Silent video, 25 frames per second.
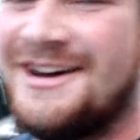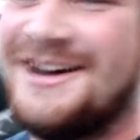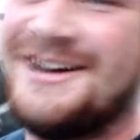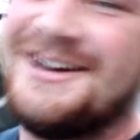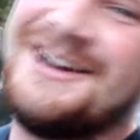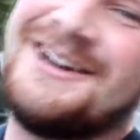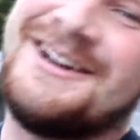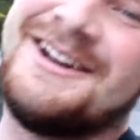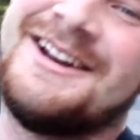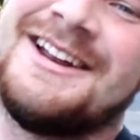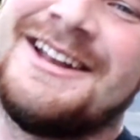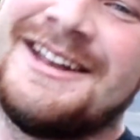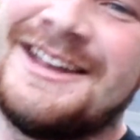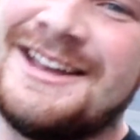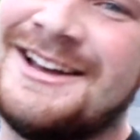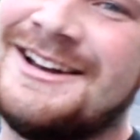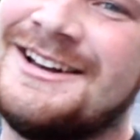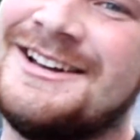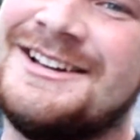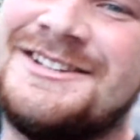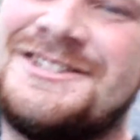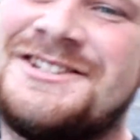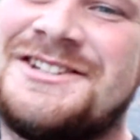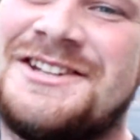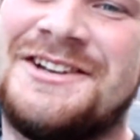Alright
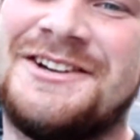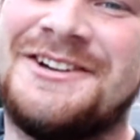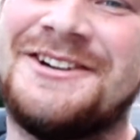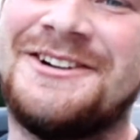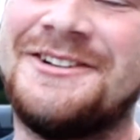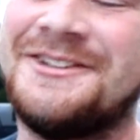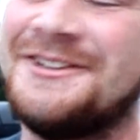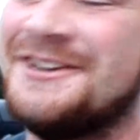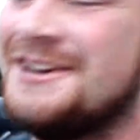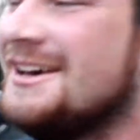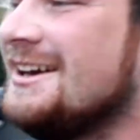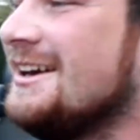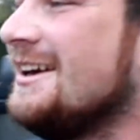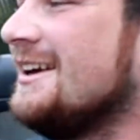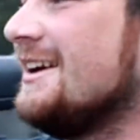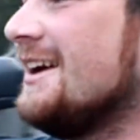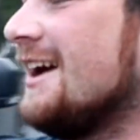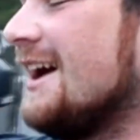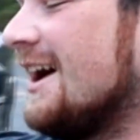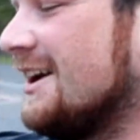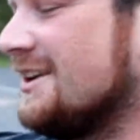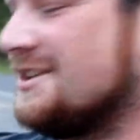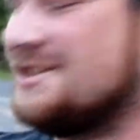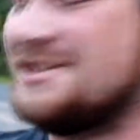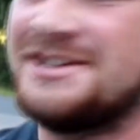guys, so
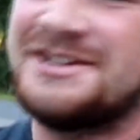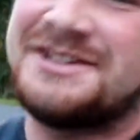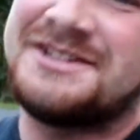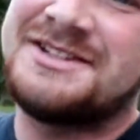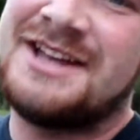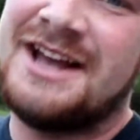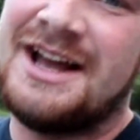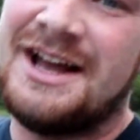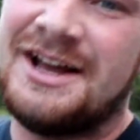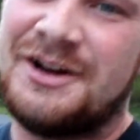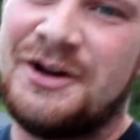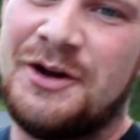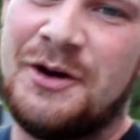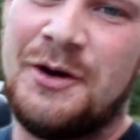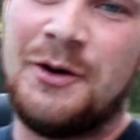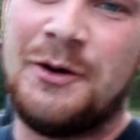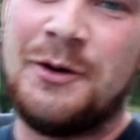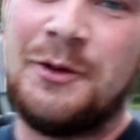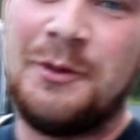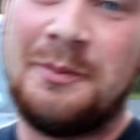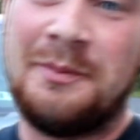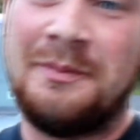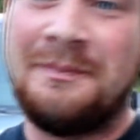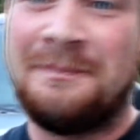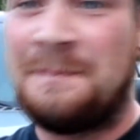I just got
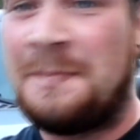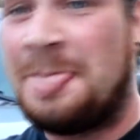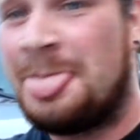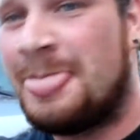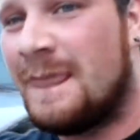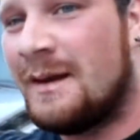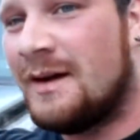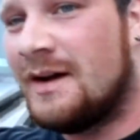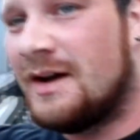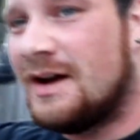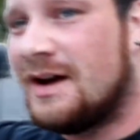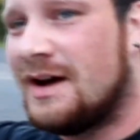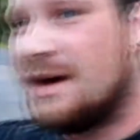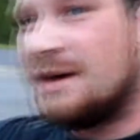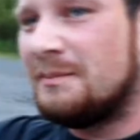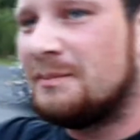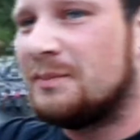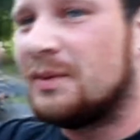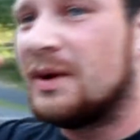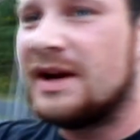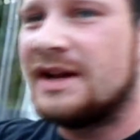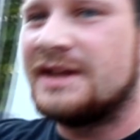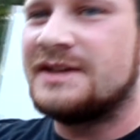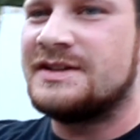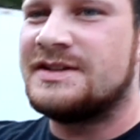home.
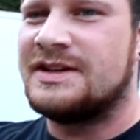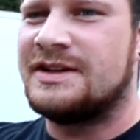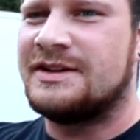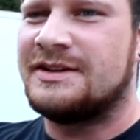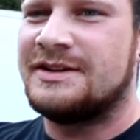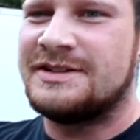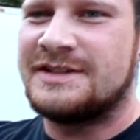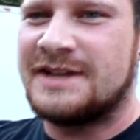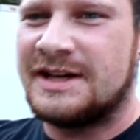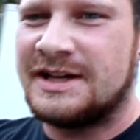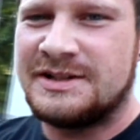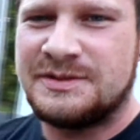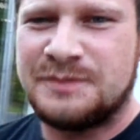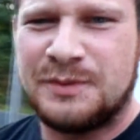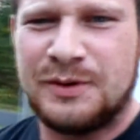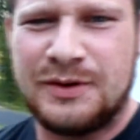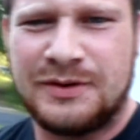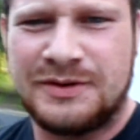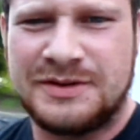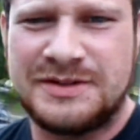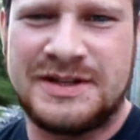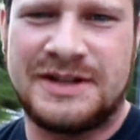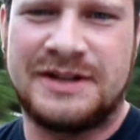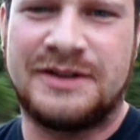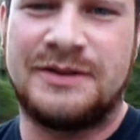Brady's here, he's got his
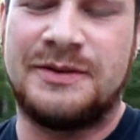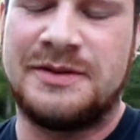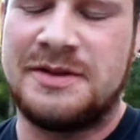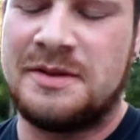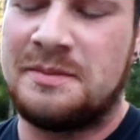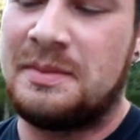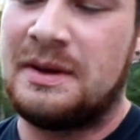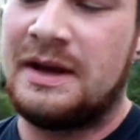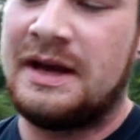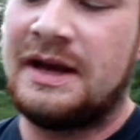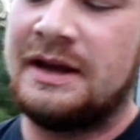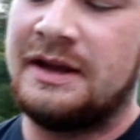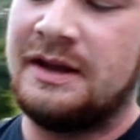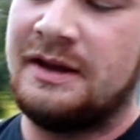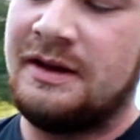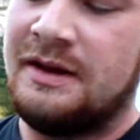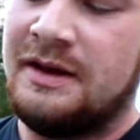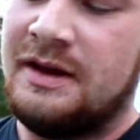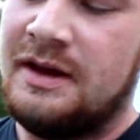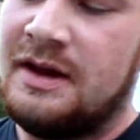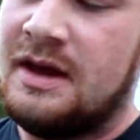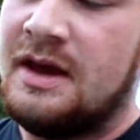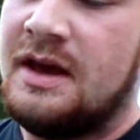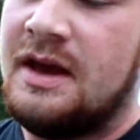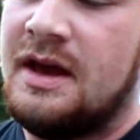motorcycle in the back.
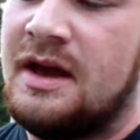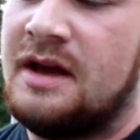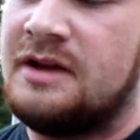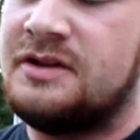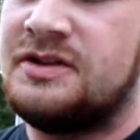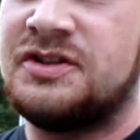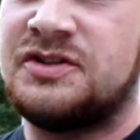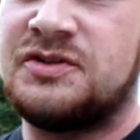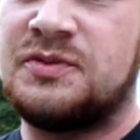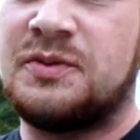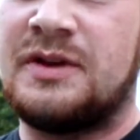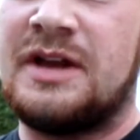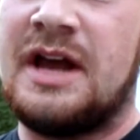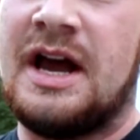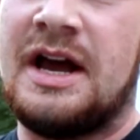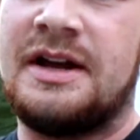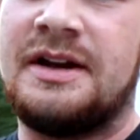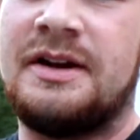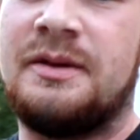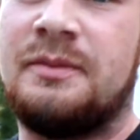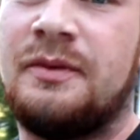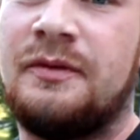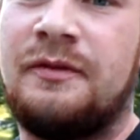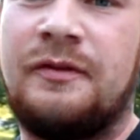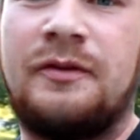Just
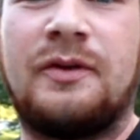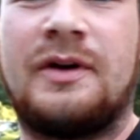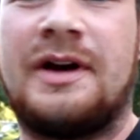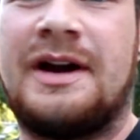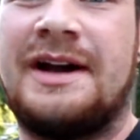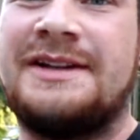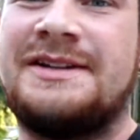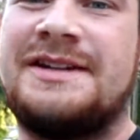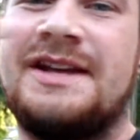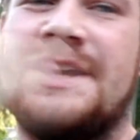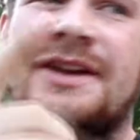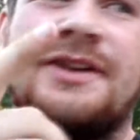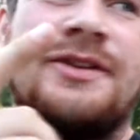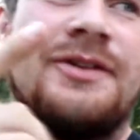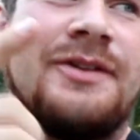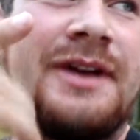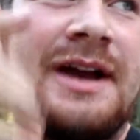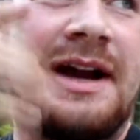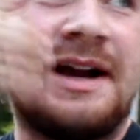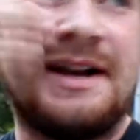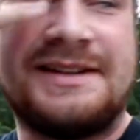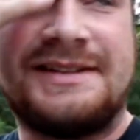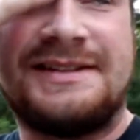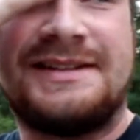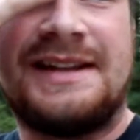kind of before I take you
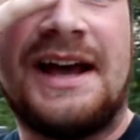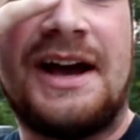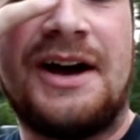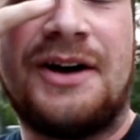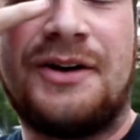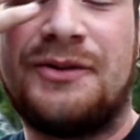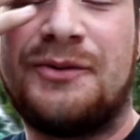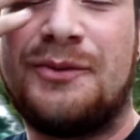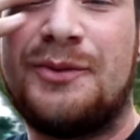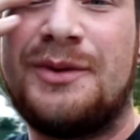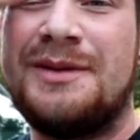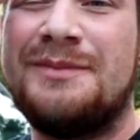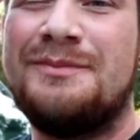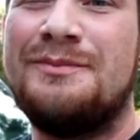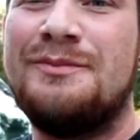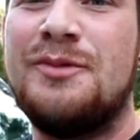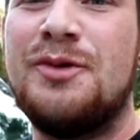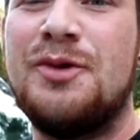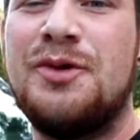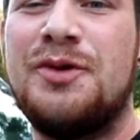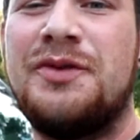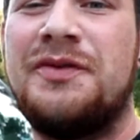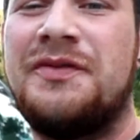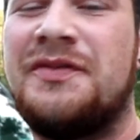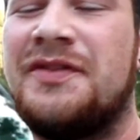guys down, we
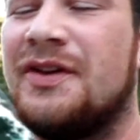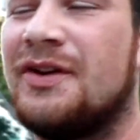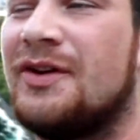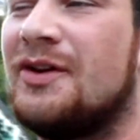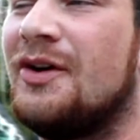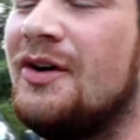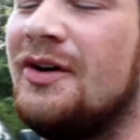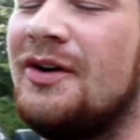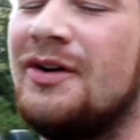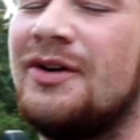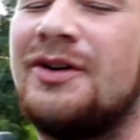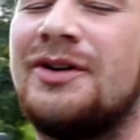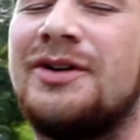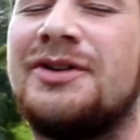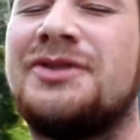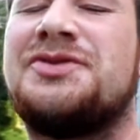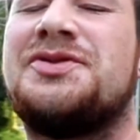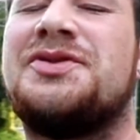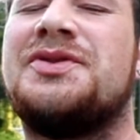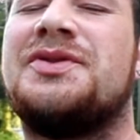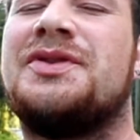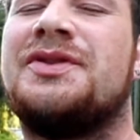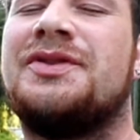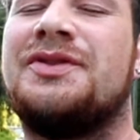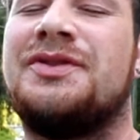moved the car
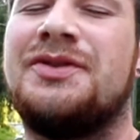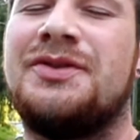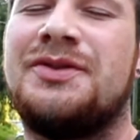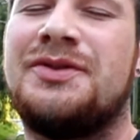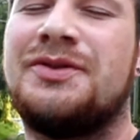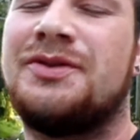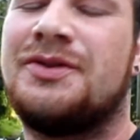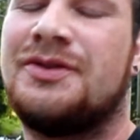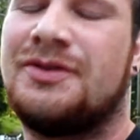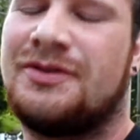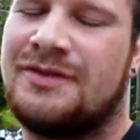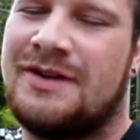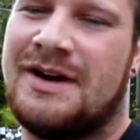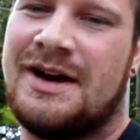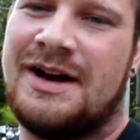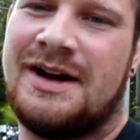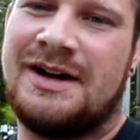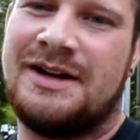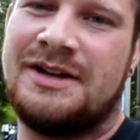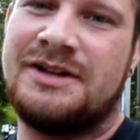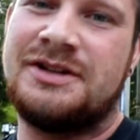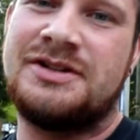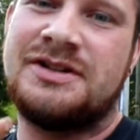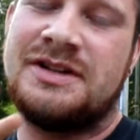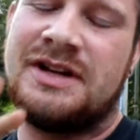to the new garage.